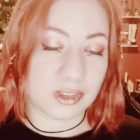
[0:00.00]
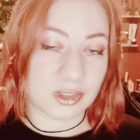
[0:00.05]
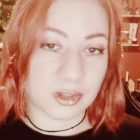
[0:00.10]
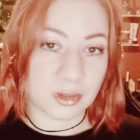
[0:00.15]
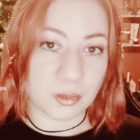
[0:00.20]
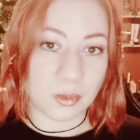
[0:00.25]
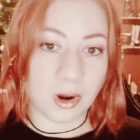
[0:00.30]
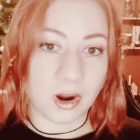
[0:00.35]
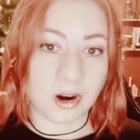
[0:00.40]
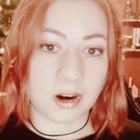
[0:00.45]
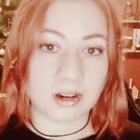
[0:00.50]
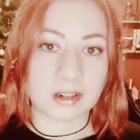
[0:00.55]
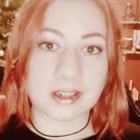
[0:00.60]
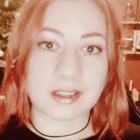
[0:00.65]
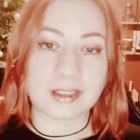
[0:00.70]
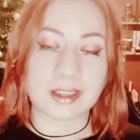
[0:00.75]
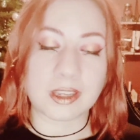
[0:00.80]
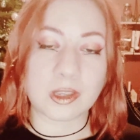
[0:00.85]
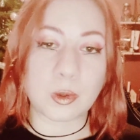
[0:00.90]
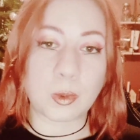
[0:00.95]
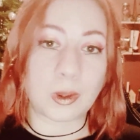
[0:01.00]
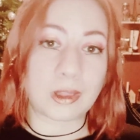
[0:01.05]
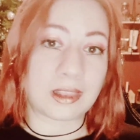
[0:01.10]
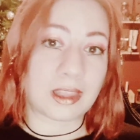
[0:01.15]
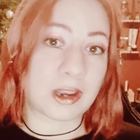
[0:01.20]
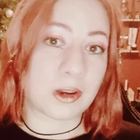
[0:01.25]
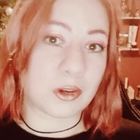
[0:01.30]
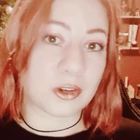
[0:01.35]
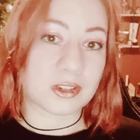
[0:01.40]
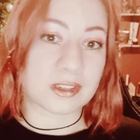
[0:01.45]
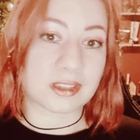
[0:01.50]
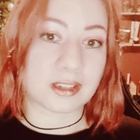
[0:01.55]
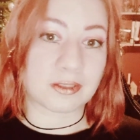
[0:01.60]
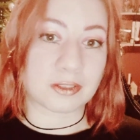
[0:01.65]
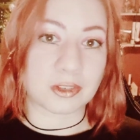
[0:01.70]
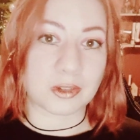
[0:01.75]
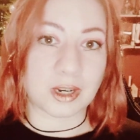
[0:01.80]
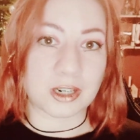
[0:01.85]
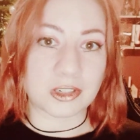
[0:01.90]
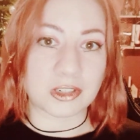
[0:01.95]
too hard and that you allow yourself
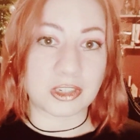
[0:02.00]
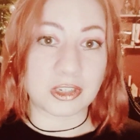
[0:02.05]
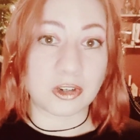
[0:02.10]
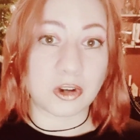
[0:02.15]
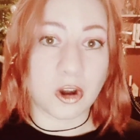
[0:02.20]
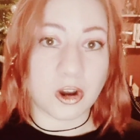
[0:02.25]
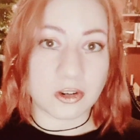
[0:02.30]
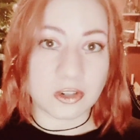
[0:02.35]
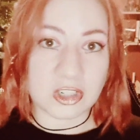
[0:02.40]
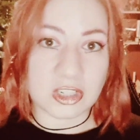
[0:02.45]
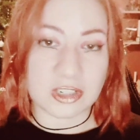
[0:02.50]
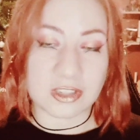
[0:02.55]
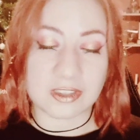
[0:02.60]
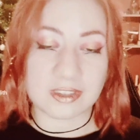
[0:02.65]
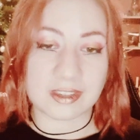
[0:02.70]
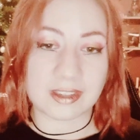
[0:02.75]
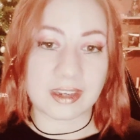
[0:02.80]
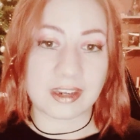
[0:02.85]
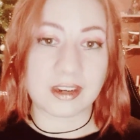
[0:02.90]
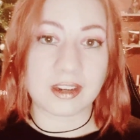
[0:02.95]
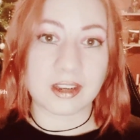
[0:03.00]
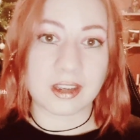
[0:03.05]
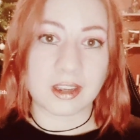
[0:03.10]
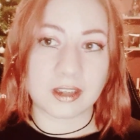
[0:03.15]
to actually consciously